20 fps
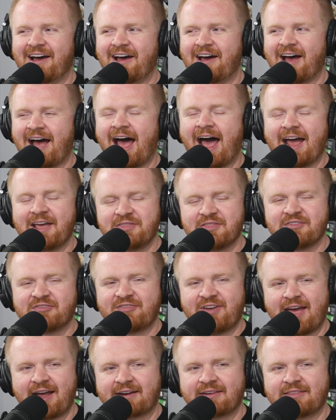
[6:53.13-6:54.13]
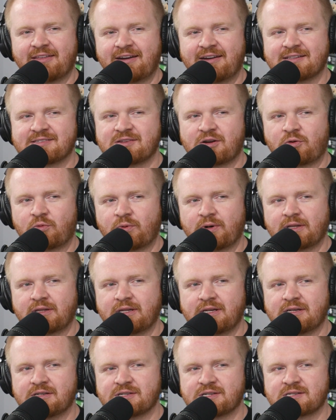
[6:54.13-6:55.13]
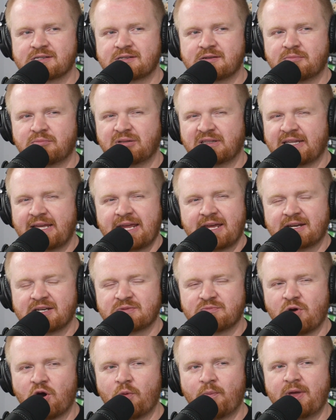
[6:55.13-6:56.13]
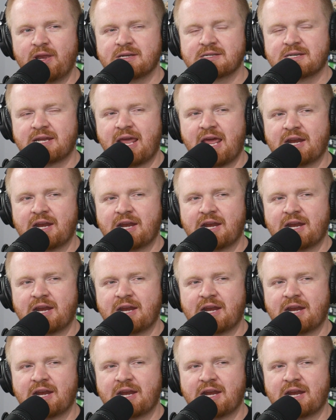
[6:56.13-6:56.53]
uh, hide the fact that it's a really just bland moment